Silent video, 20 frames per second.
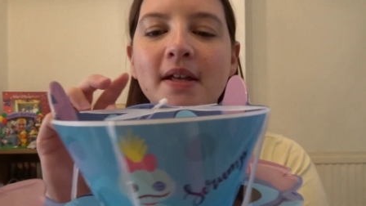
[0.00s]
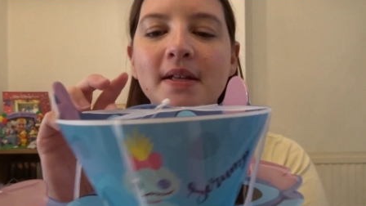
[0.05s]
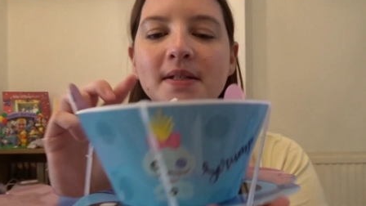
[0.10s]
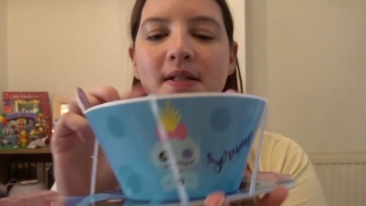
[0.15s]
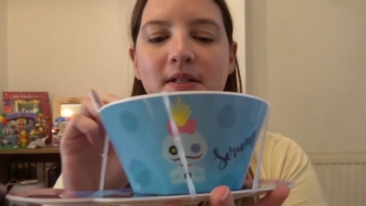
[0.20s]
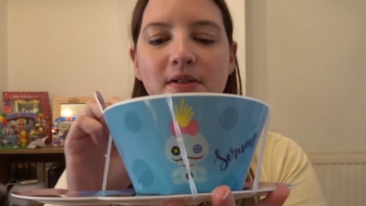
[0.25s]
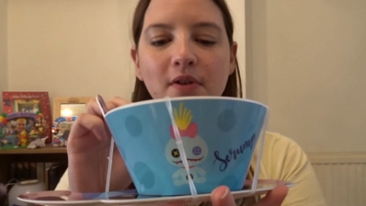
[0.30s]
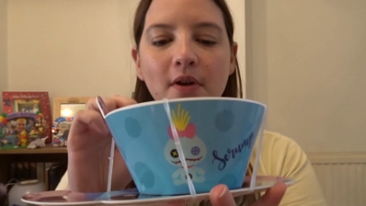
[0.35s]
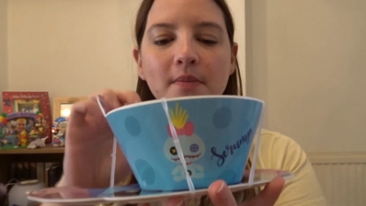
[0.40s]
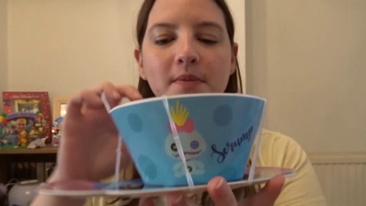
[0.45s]

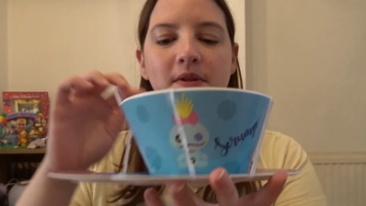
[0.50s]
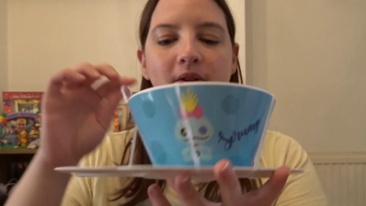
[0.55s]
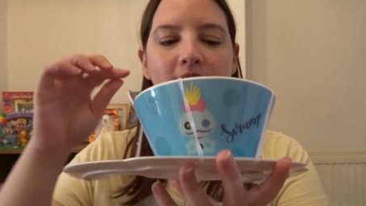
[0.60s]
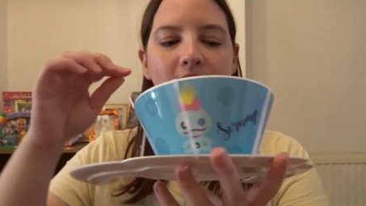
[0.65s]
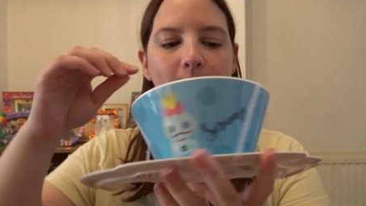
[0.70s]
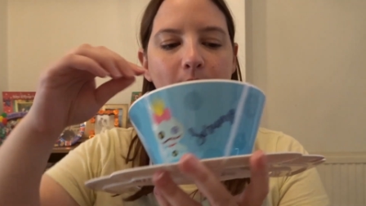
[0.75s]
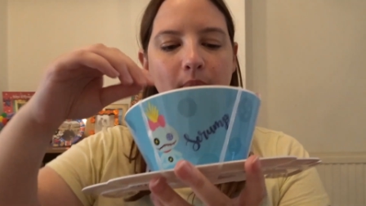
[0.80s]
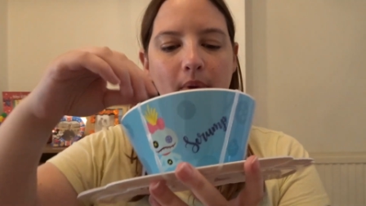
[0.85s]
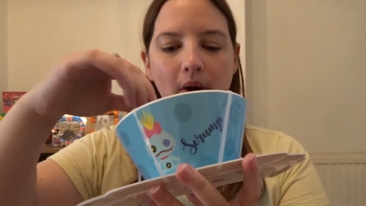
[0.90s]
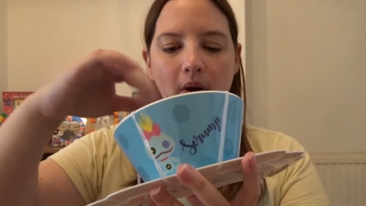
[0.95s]
So Scrump's on
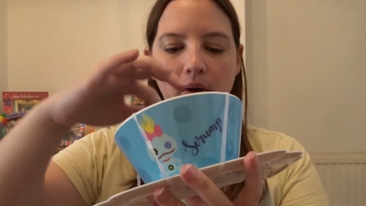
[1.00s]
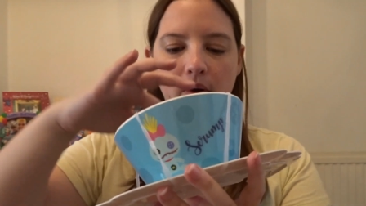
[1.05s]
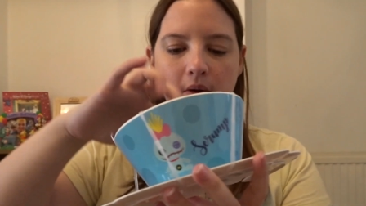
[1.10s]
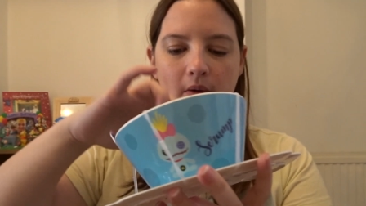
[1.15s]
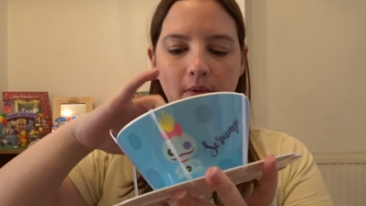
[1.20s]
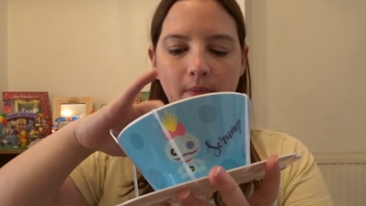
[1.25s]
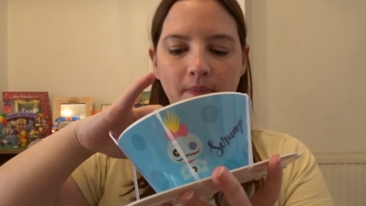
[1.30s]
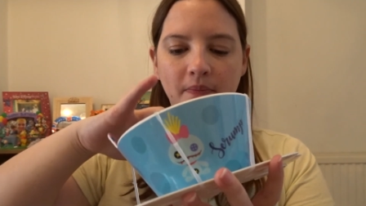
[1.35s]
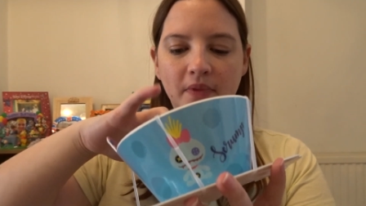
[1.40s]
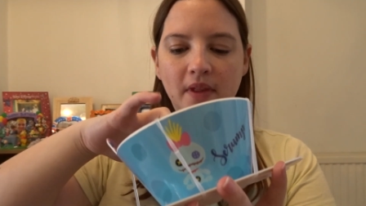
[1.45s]
the
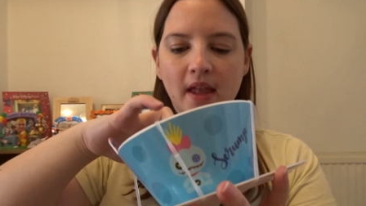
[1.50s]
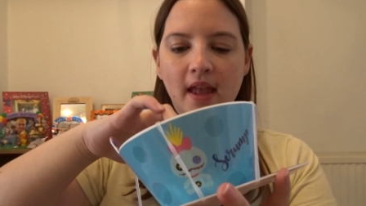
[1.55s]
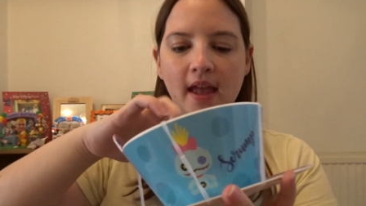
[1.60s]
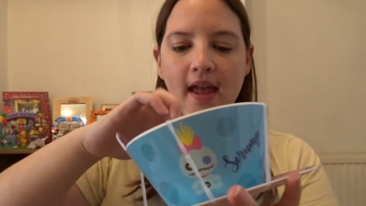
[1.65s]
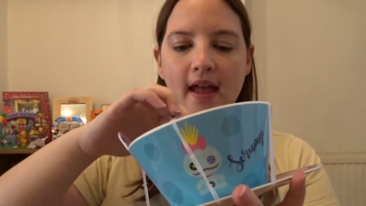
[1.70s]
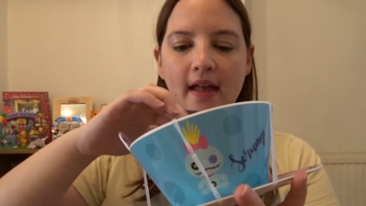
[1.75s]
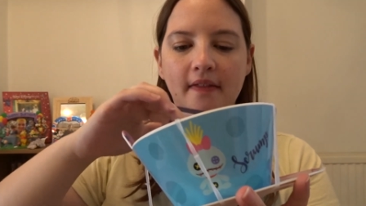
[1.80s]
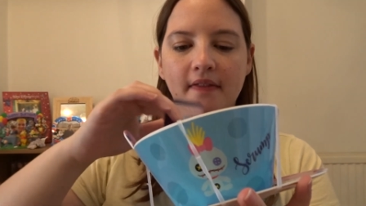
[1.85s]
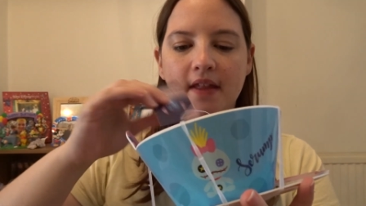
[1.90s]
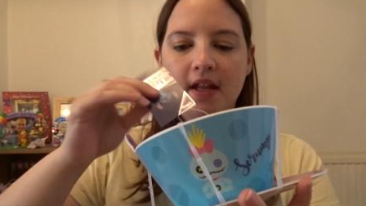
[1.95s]
bowl,
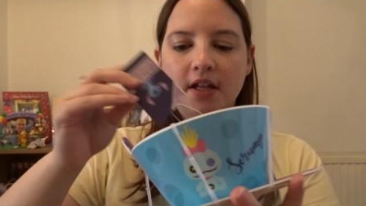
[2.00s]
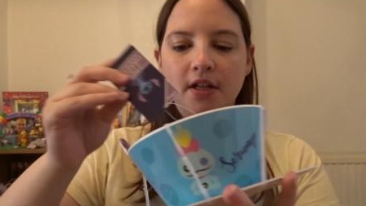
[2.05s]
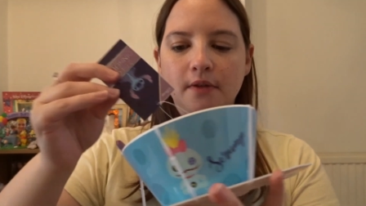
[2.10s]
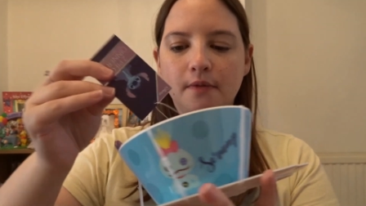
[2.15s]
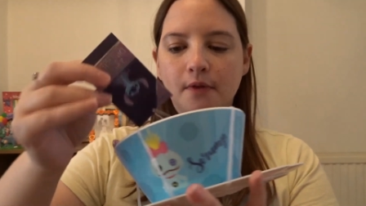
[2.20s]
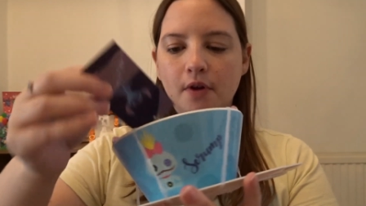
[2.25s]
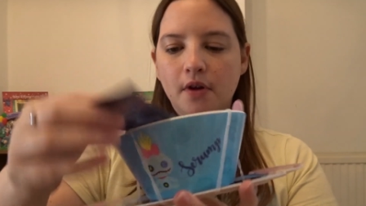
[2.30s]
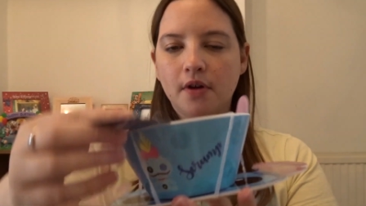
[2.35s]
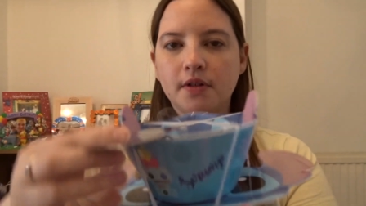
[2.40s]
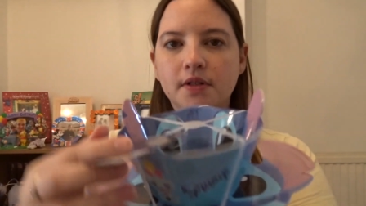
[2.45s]
and then
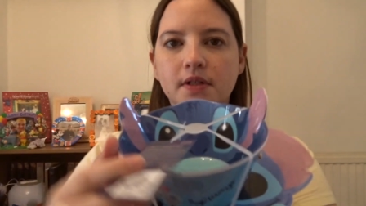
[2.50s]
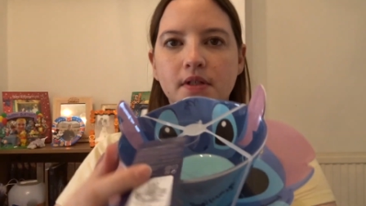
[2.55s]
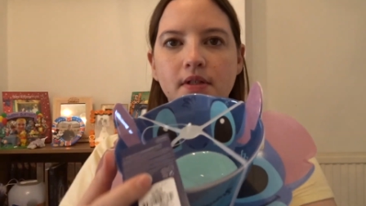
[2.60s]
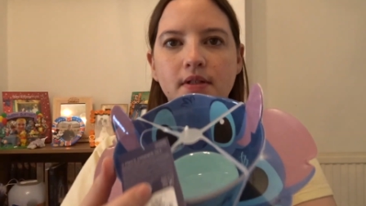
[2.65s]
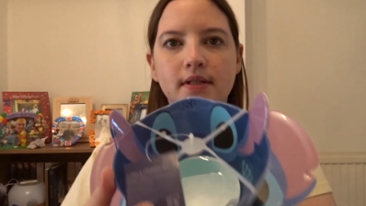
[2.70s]
you've got